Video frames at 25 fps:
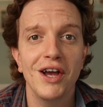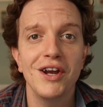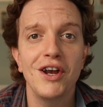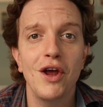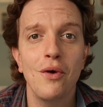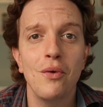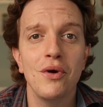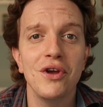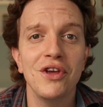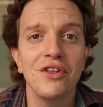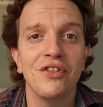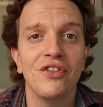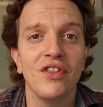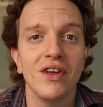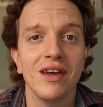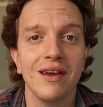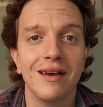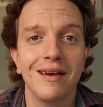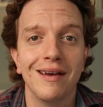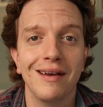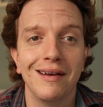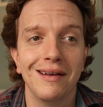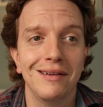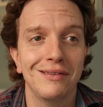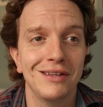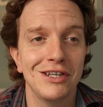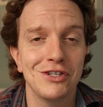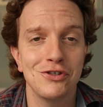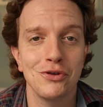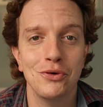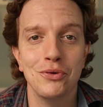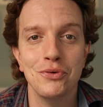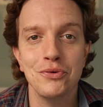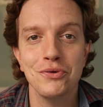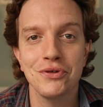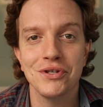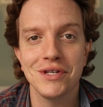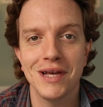I know what you're thinking, this
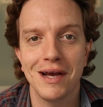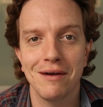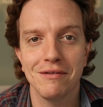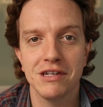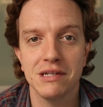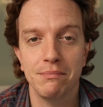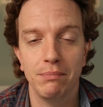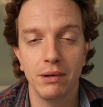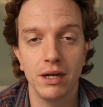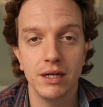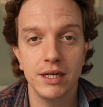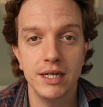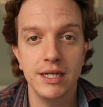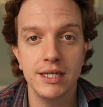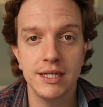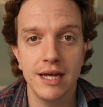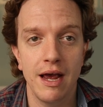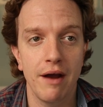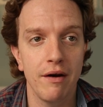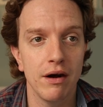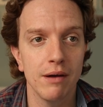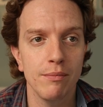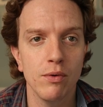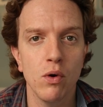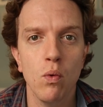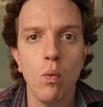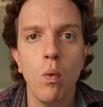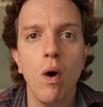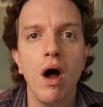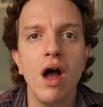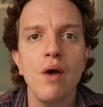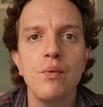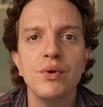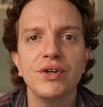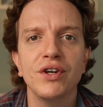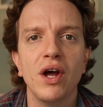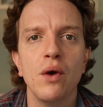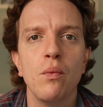all sounds bloody terrible.
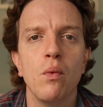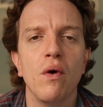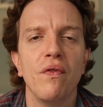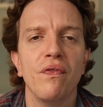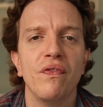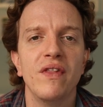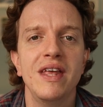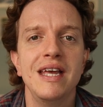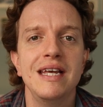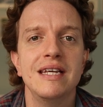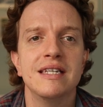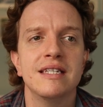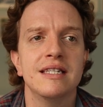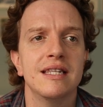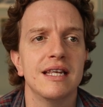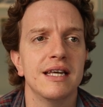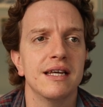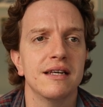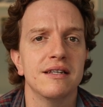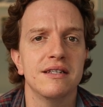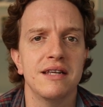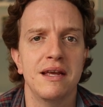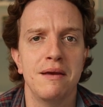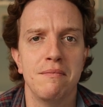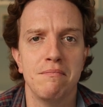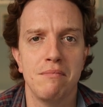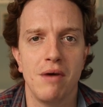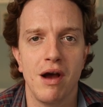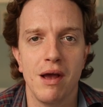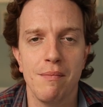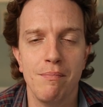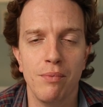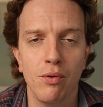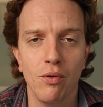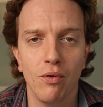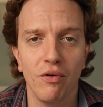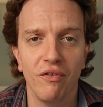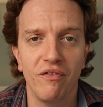Why would I want these things in my
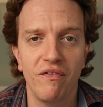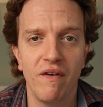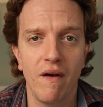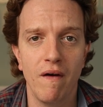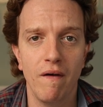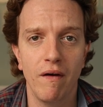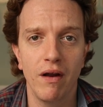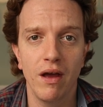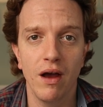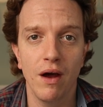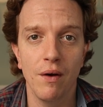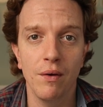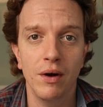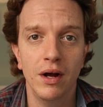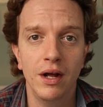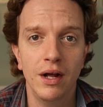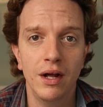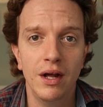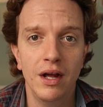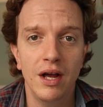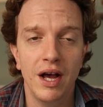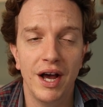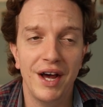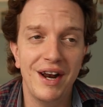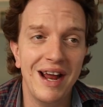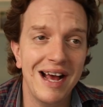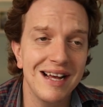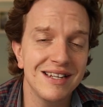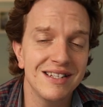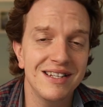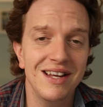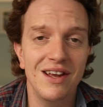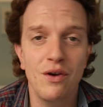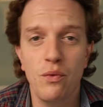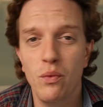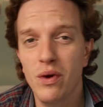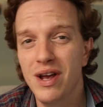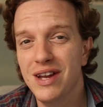portfolio? An
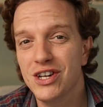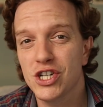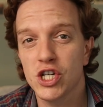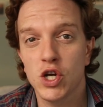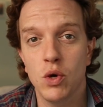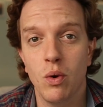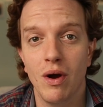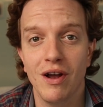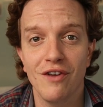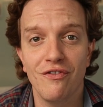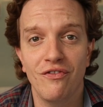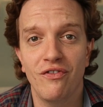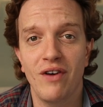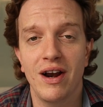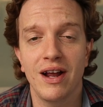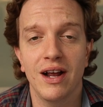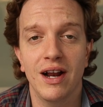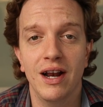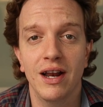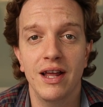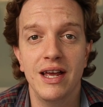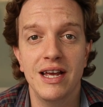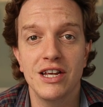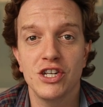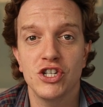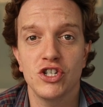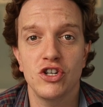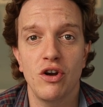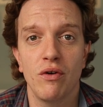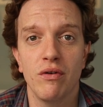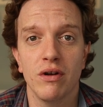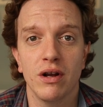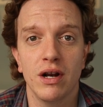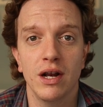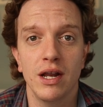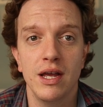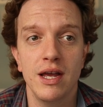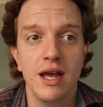asset which, quite frankly,
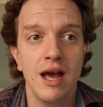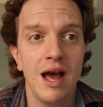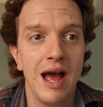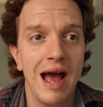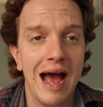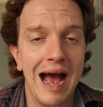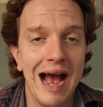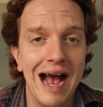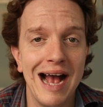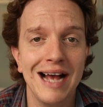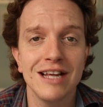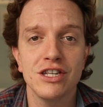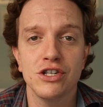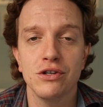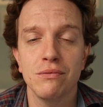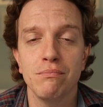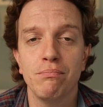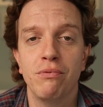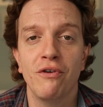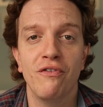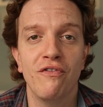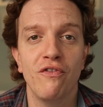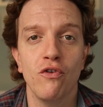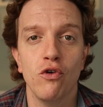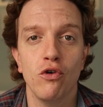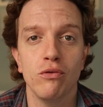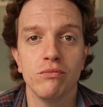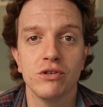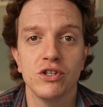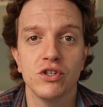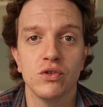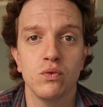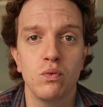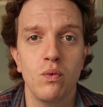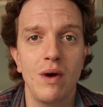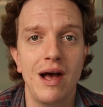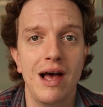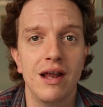historically, hasn't performed
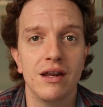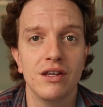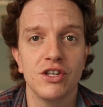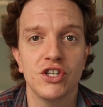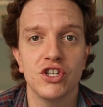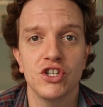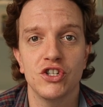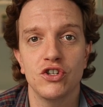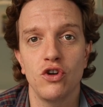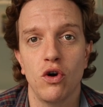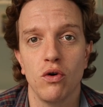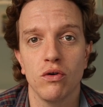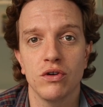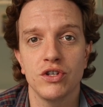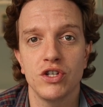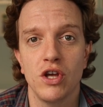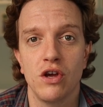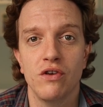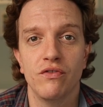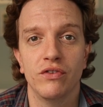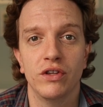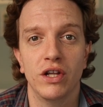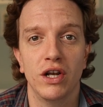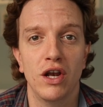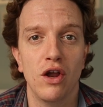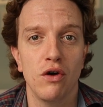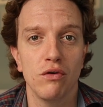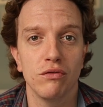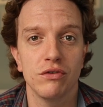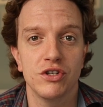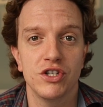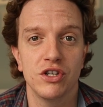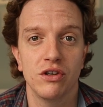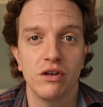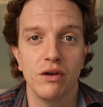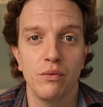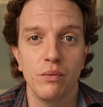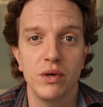as well as stocks over the long
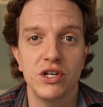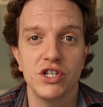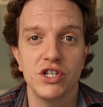term,